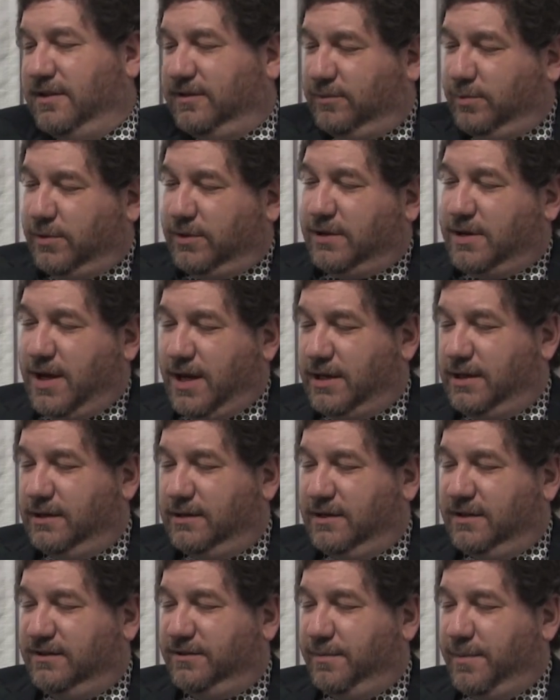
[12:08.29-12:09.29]
one kind of
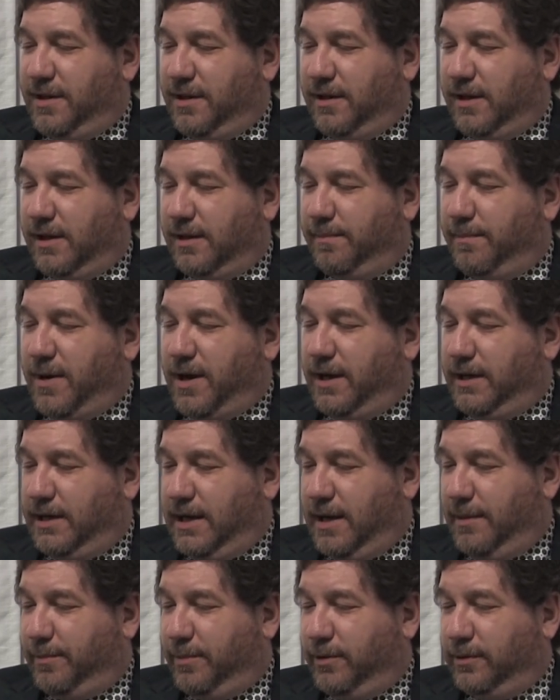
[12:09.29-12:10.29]
did smell like
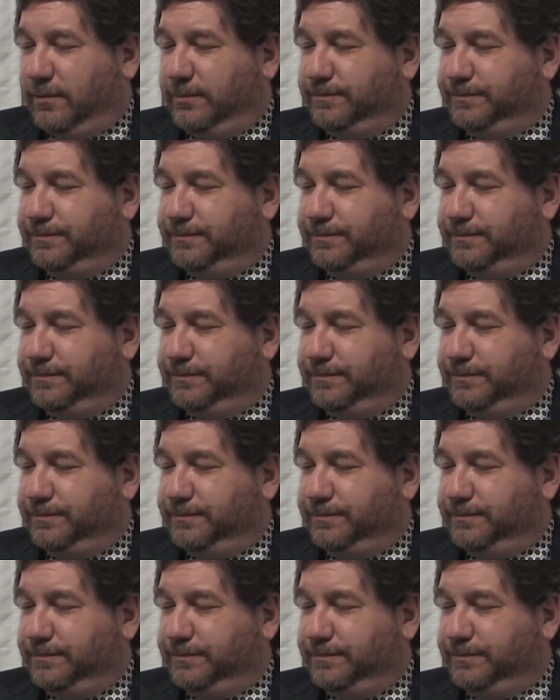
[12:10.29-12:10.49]
pineapple.